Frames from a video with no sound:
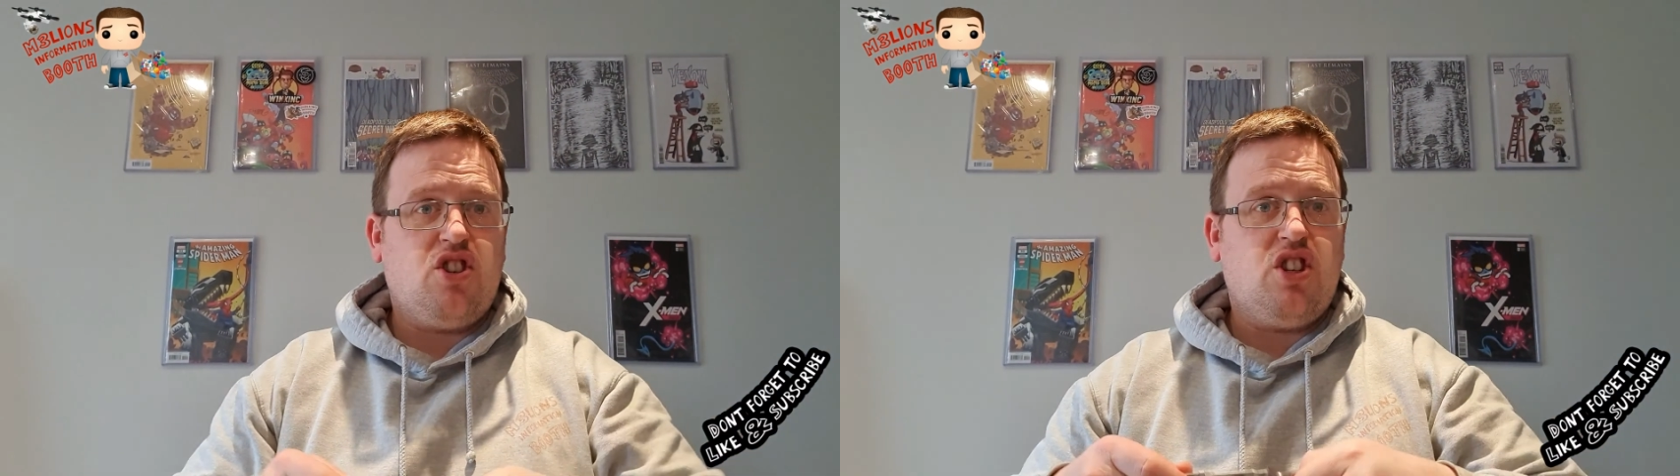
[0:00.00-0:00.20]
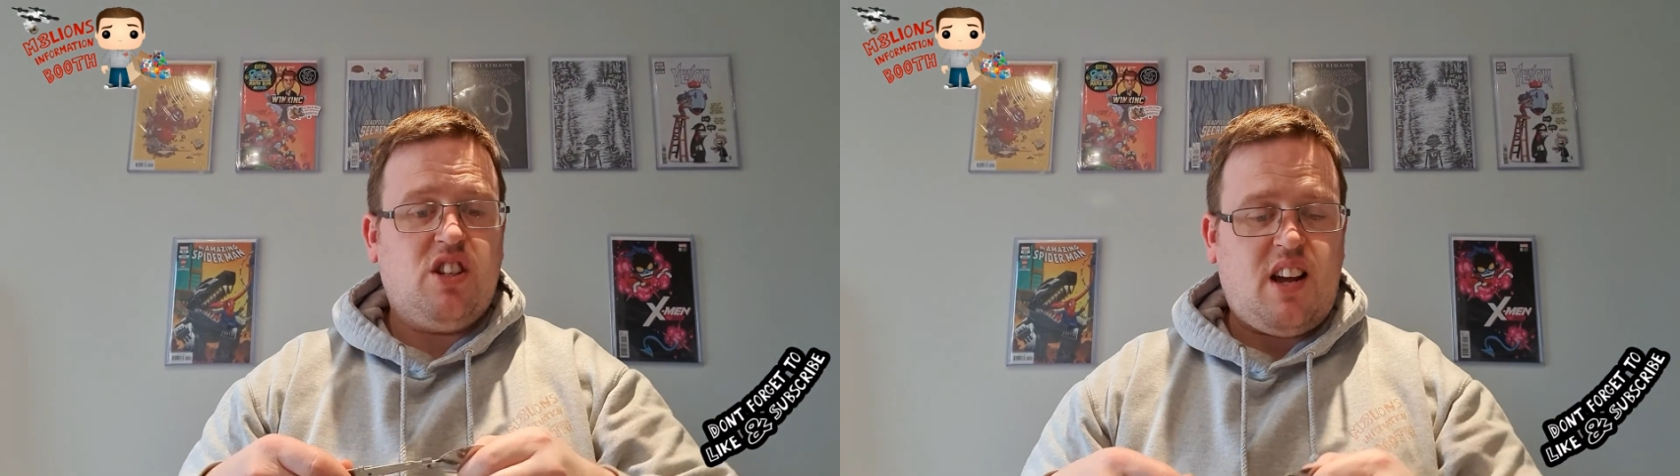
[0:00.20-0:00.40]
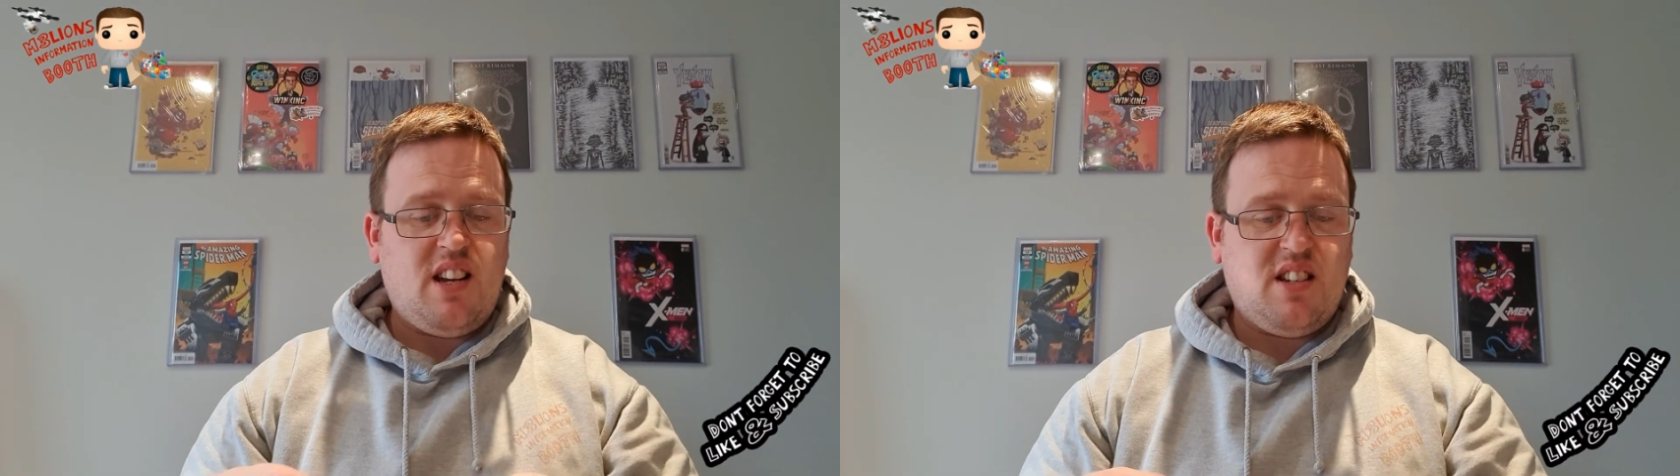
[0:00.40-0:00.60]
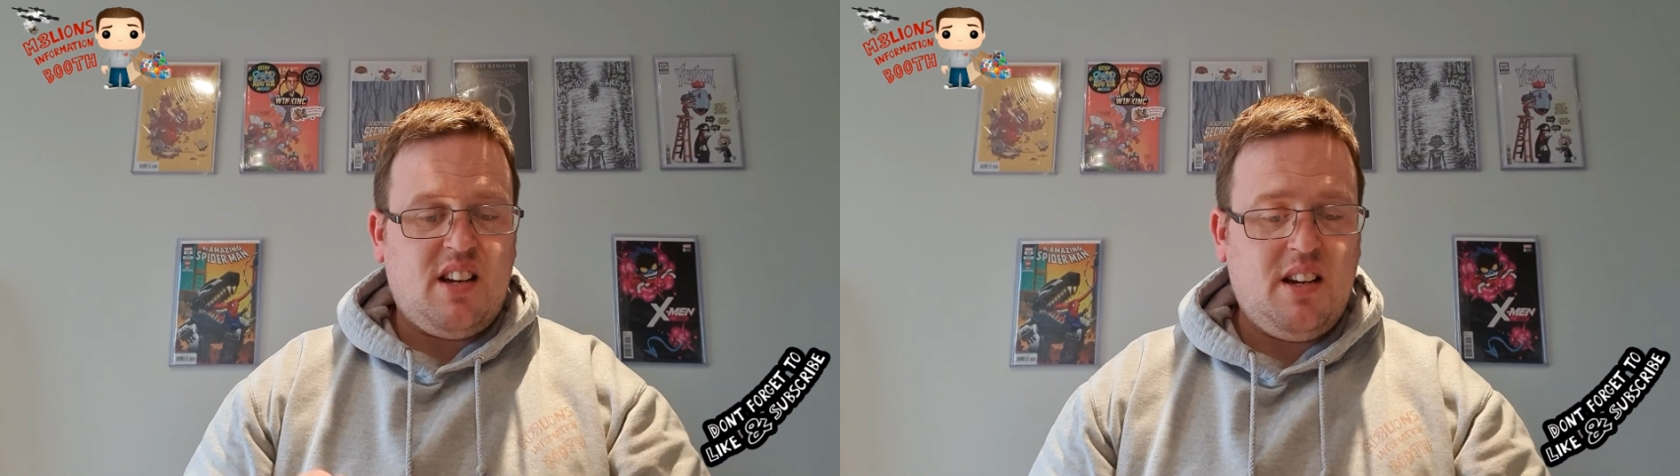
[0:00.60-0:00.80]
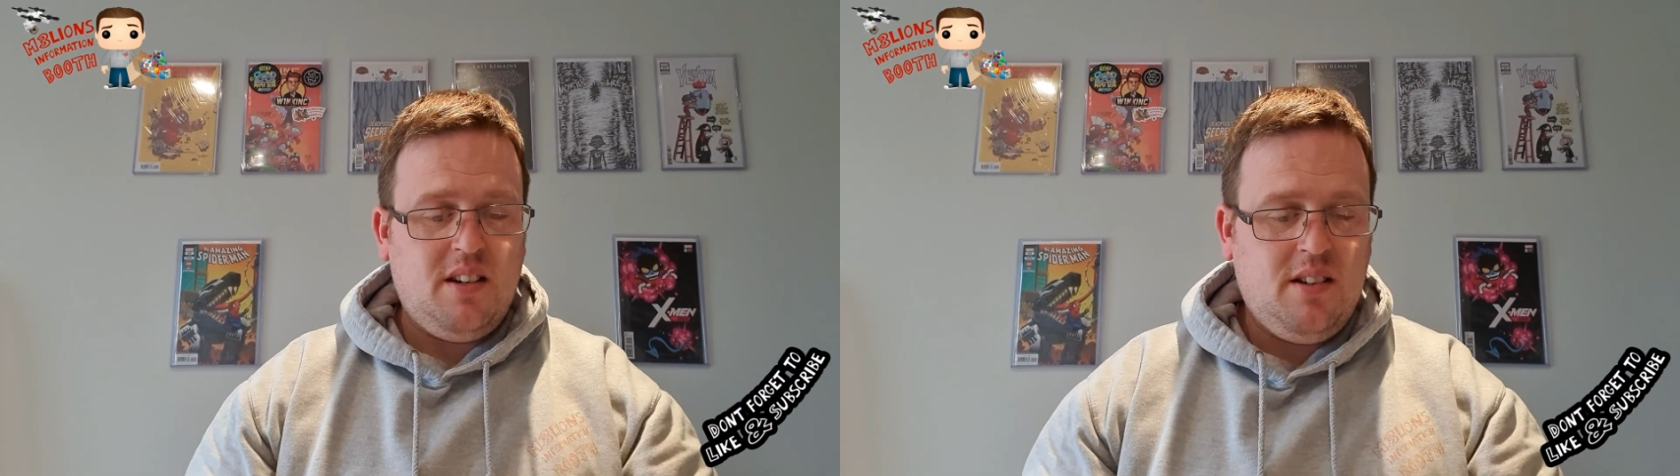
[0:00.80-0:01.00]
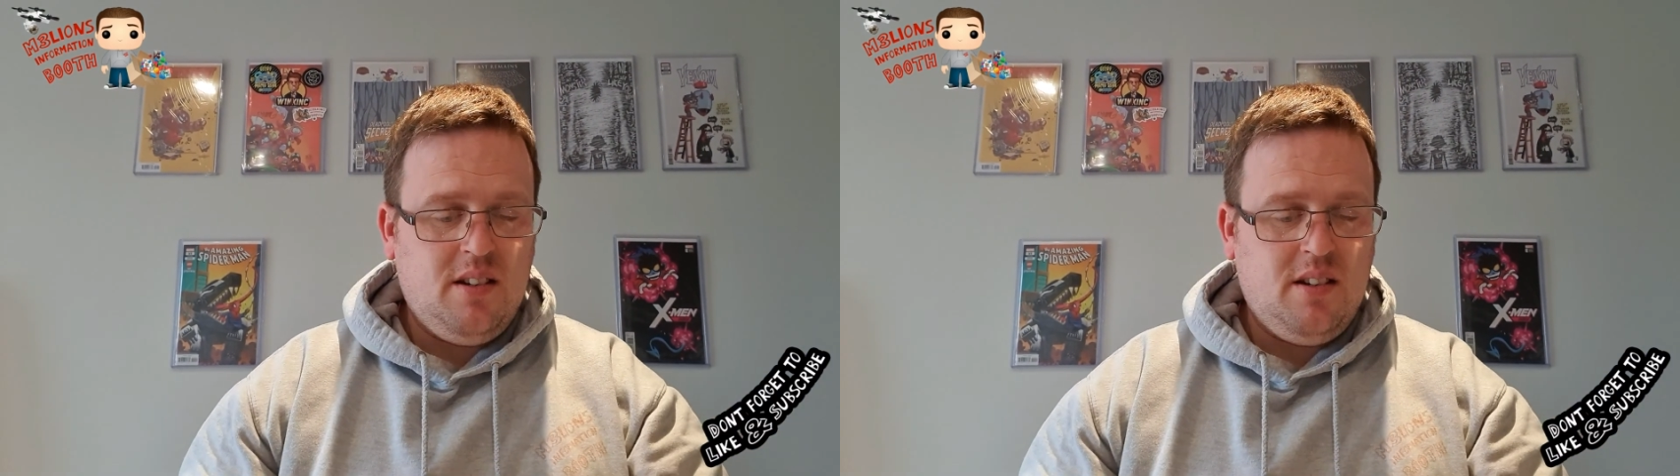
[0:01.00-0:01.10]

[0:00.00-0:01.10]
just test it.